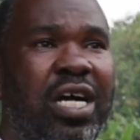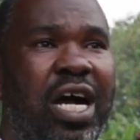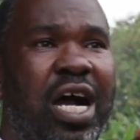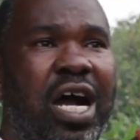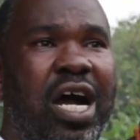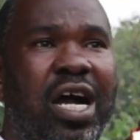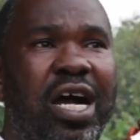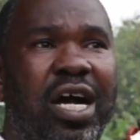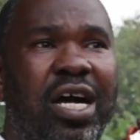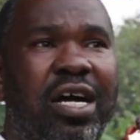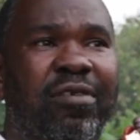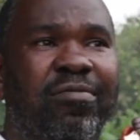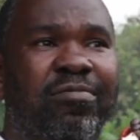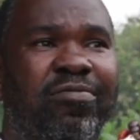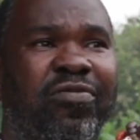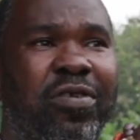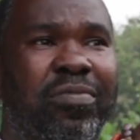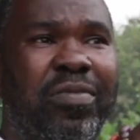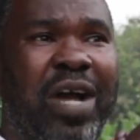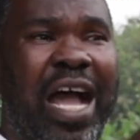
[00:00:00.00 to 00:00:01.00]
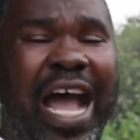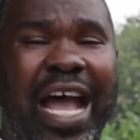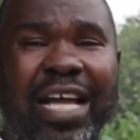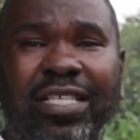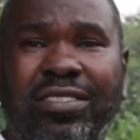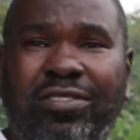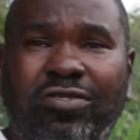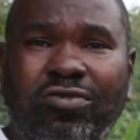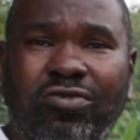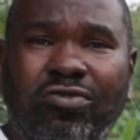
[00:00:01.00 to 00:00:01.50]
high
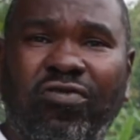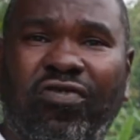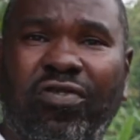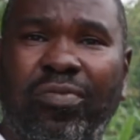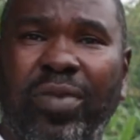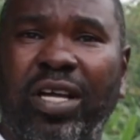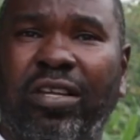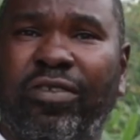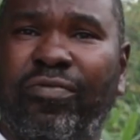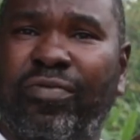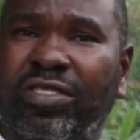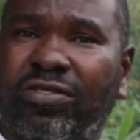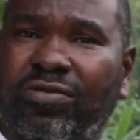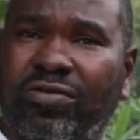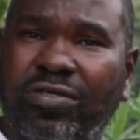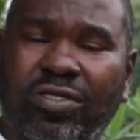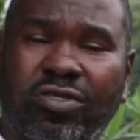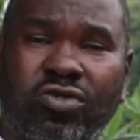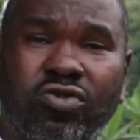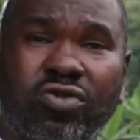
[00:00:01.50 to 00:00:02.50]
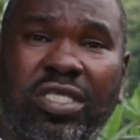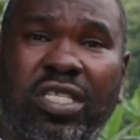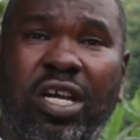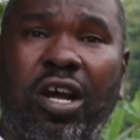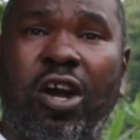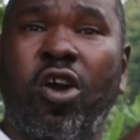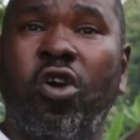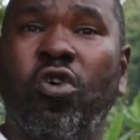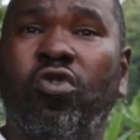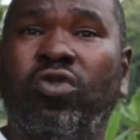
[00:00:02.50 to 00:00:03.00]
school, from elementary school, and
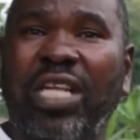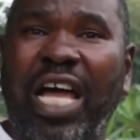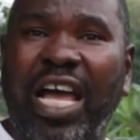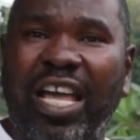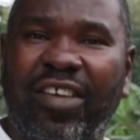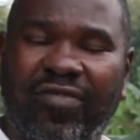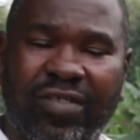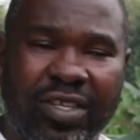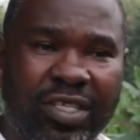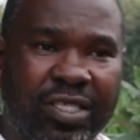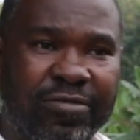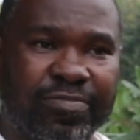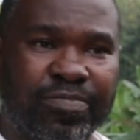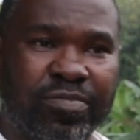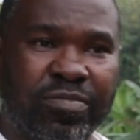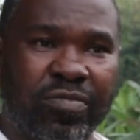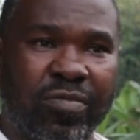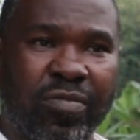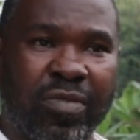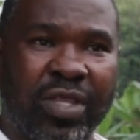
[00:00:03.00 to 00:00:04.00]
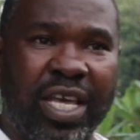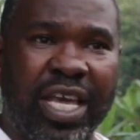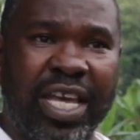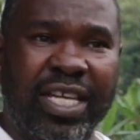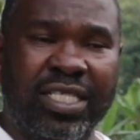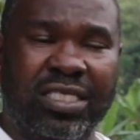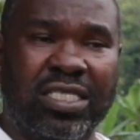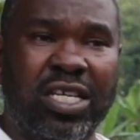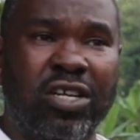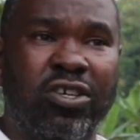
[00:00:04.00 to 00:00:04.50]
our whole life
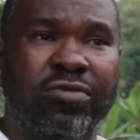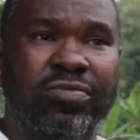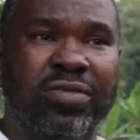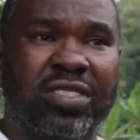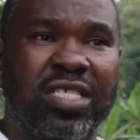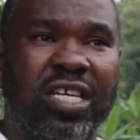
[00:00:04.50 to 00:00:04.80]
in terms